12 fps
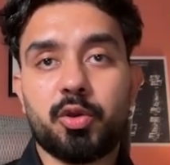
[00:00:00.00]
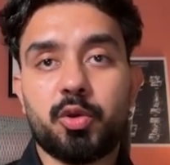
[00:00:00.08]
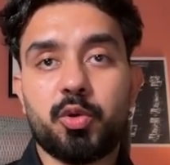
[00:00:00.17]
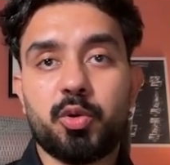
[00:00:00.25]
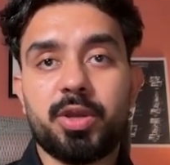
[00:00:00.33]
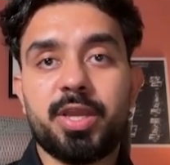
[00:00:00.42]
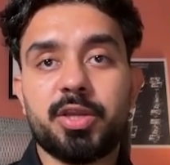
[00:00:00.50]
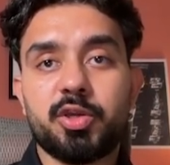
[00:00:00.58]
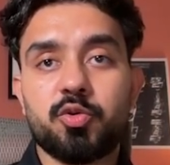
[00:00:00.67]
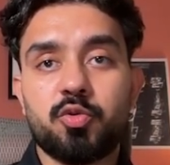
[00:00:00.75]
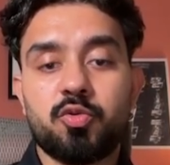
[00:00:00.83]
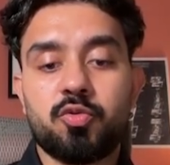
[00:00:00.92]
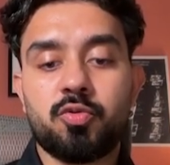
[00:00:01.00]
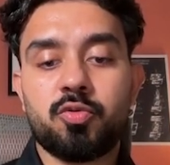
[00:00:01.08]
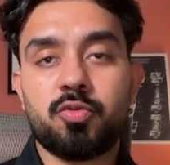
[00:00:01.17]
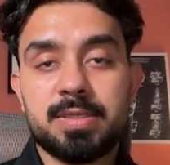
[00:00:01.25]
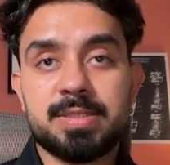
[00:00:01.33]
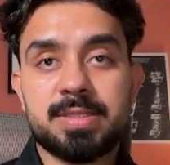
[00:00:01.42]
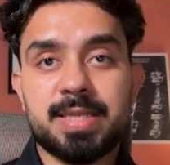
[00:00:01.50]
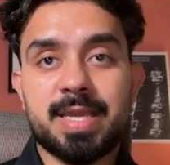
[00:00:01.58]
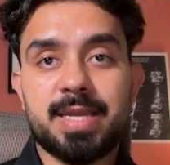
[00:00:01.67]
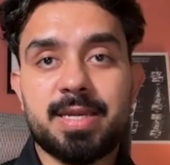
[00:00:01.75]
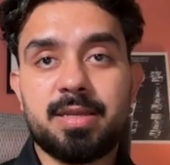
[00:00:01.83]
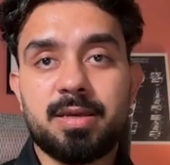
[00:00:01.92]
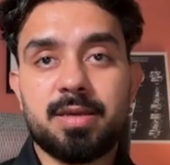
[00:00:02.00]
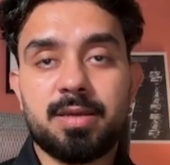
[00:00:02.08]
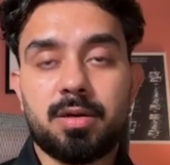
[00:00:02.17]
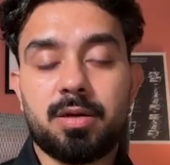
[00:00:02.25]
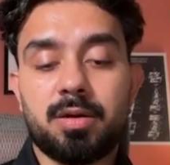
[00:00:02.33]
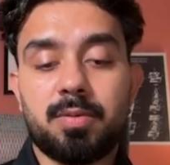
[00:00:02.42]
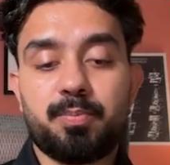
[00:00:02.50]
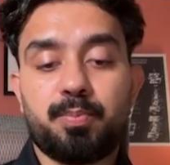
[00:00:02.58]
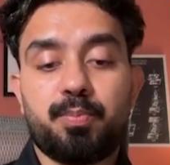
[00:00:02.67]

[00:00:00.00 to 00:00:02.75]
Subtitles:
going to send a